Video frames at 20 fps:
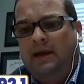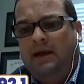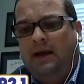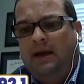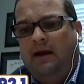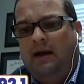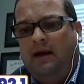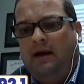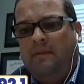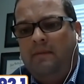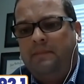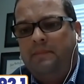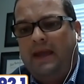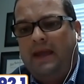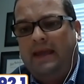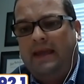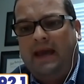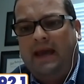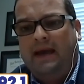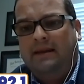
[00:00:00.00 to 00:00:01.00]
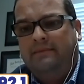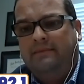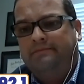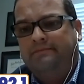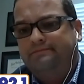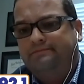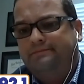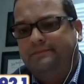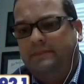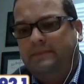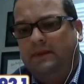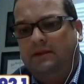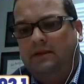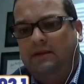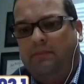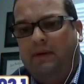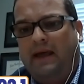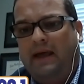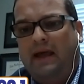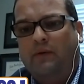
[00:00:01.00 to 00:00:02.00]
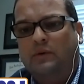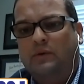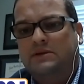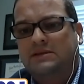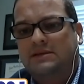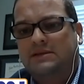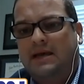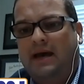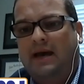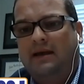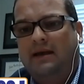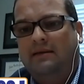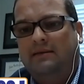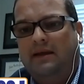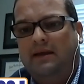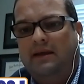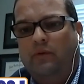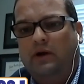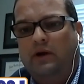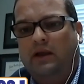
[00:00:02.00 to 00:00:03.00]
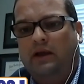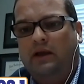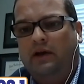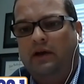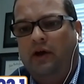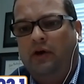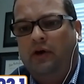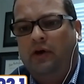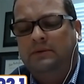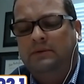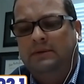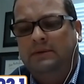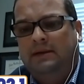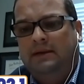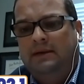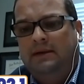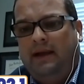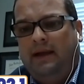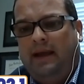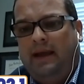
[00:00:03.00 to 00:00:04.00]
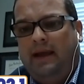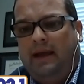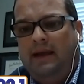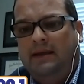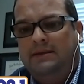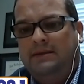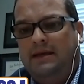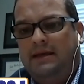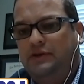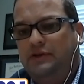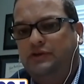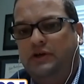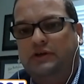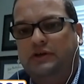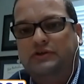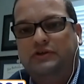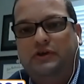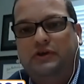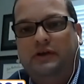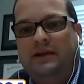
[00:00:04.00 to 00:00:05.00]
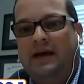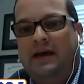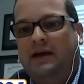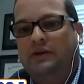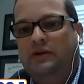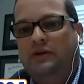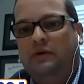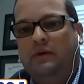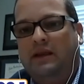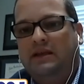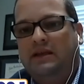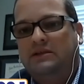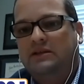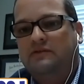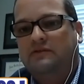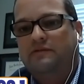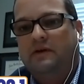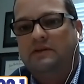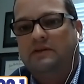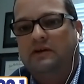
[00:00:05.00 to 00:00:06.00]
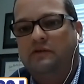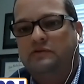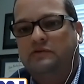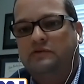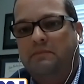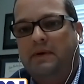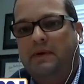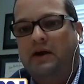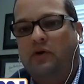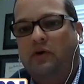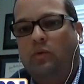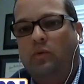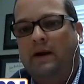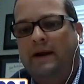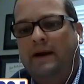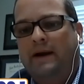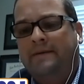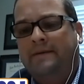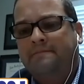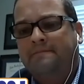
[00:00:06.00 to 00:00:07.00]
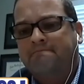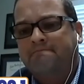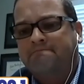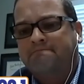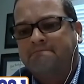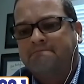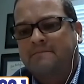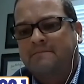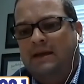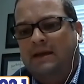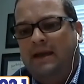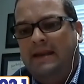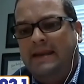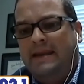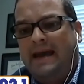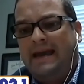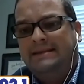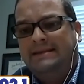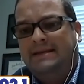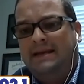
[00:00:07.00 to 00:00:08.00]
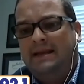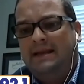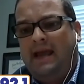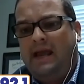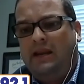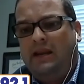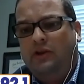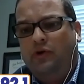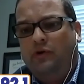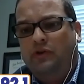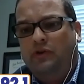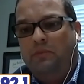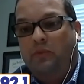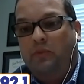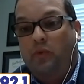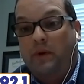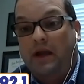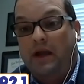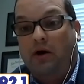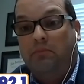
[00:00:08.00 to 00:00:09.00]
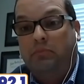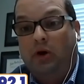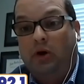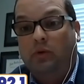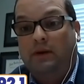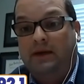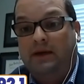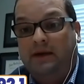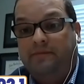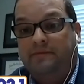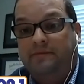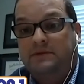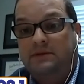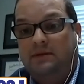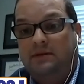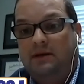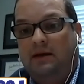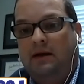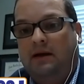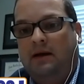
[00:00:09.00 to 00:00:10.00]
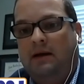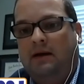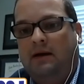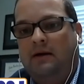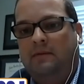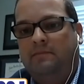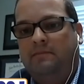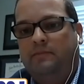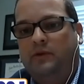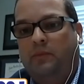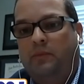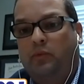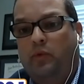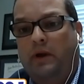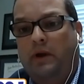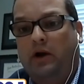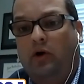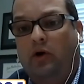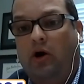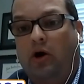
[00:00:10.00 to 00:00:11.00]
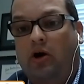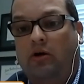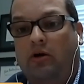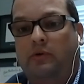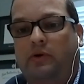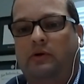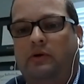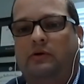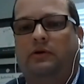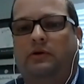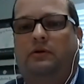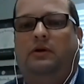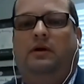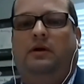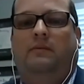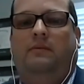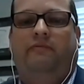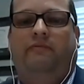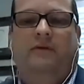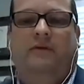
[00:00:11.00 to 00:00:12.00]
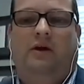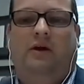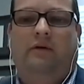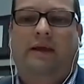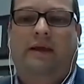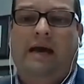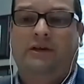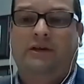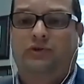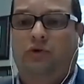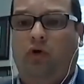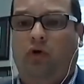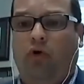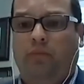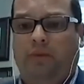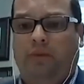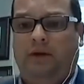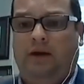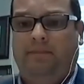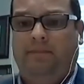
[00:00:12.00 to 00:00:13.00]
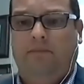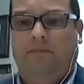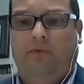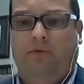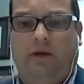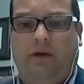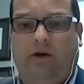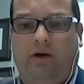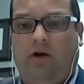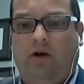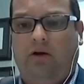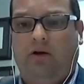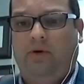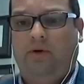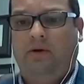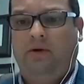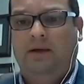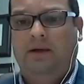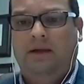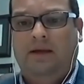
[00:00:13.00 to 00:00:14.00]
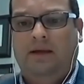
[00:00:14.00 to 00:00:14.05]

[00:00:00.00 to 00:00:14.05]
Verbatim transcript: Um, again, the plan was set, they were going to go, and he just could not do it. He just felt that was a better way. In 1980, during the Mariel boat lift, um, the Mariel Harbor, uh, Fidel Castro opened up the Mariel Harbor